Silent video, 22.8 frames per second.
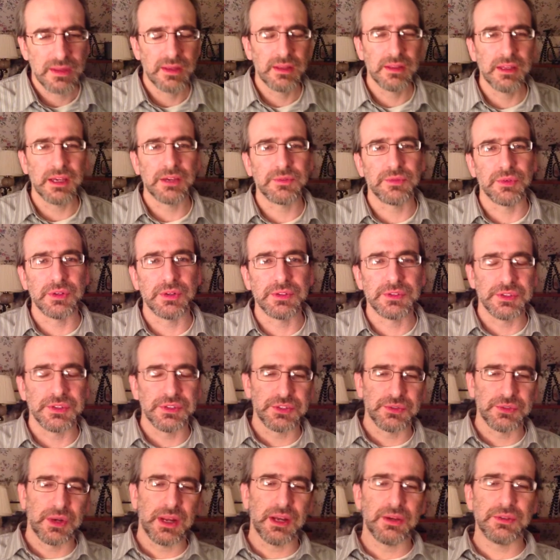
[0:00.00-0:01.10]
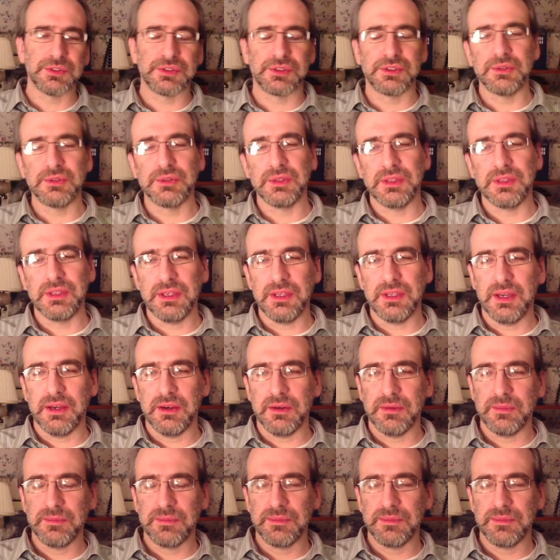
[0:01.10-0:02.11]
Like, for instance, when I was doing the